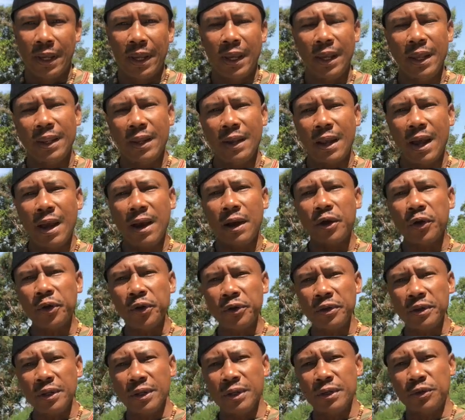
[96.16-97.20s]
And
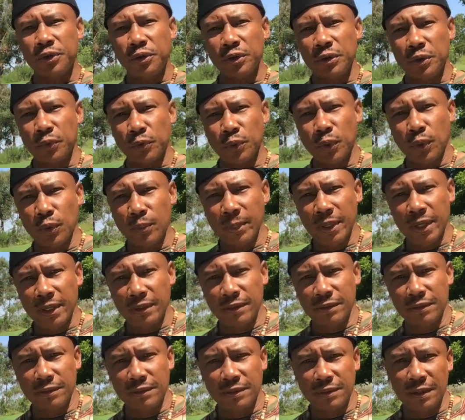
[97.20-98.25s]
according to the
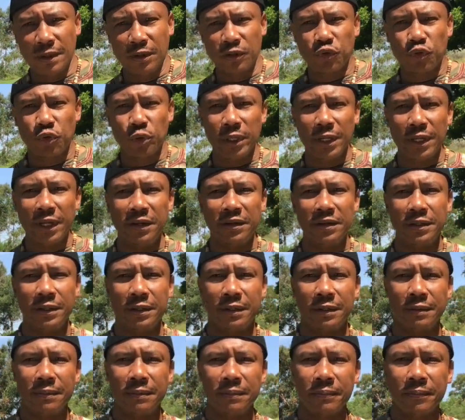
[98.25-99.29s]
Romans'
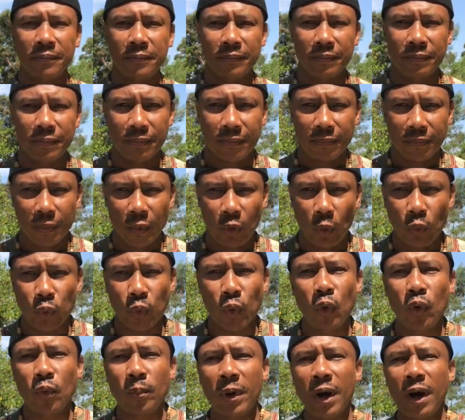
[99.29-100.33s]
tradition,
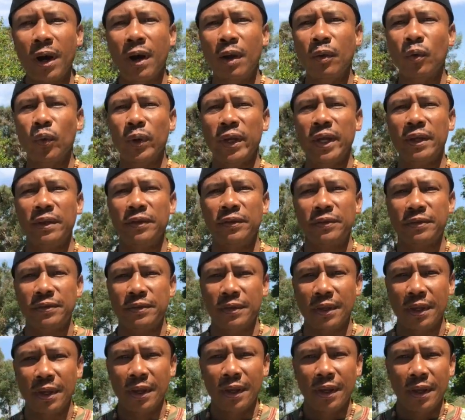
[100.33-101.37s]
Rome
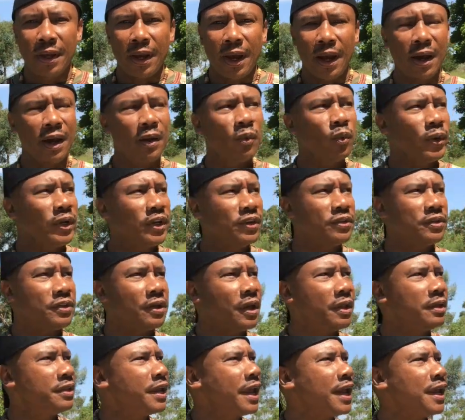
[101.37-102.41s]
always
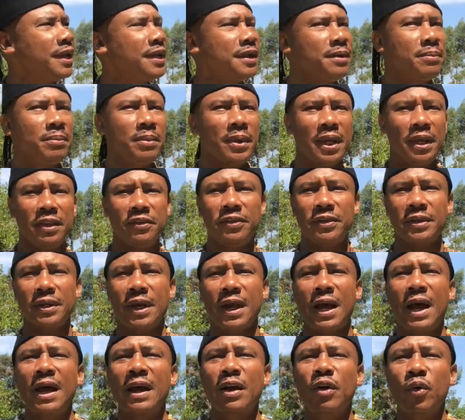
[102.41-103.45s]
name its
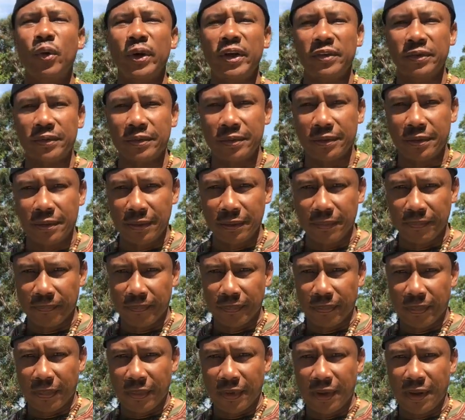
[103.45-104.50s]
conquest
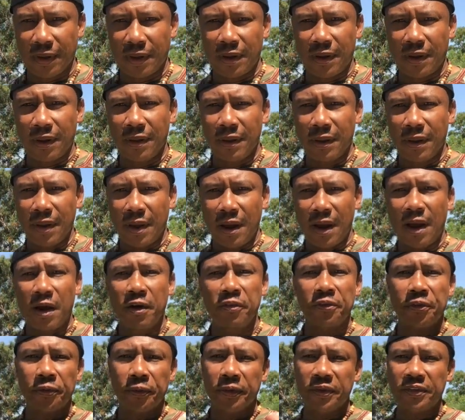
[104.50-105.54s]

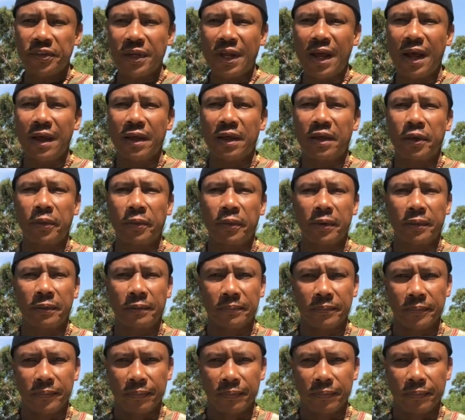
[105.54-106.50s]
after its conqueror.